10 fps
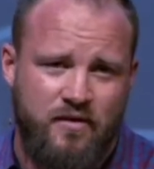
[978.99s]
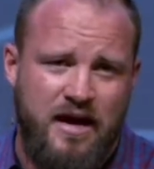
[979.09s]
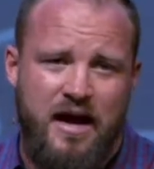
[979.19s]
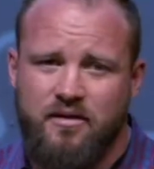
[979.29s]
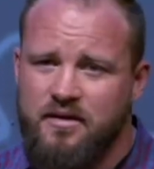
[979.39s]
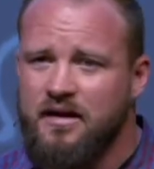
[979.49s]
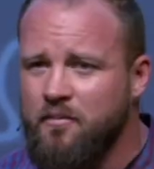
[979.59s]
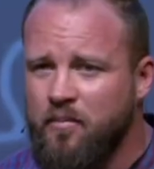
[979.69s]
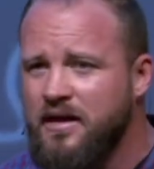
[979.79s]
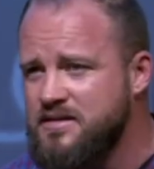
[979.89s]
gathering in a
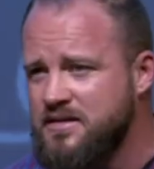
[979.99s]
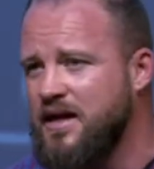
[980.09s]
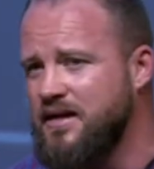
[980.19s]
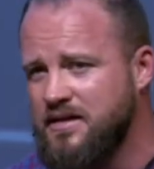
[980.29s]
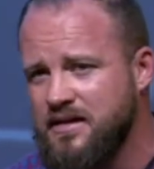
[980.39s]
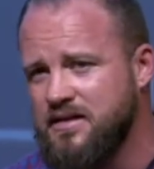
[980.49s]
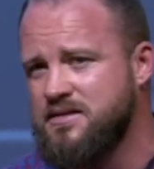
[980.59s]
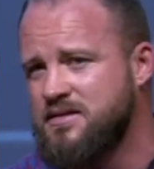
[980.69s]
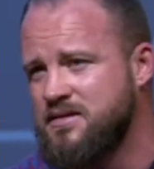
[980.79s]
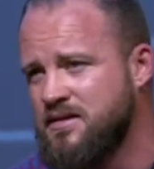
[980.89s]
place like
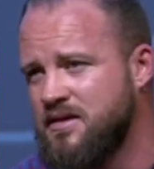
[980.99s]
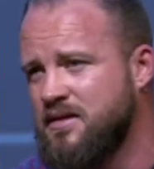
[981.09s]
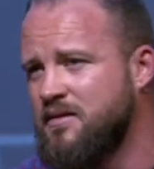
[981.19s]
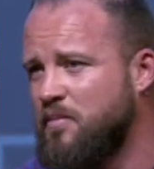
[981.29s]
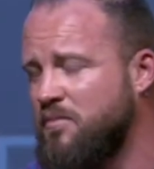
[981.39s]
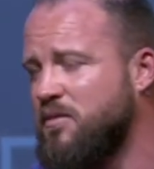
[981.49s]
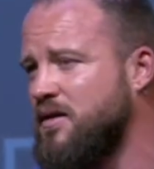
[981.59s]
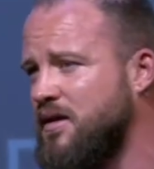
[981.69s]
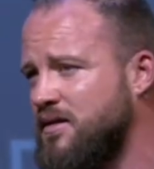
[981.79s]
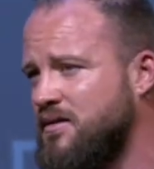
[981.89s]
this
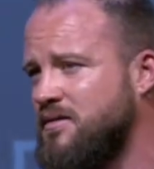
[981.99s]
publicly.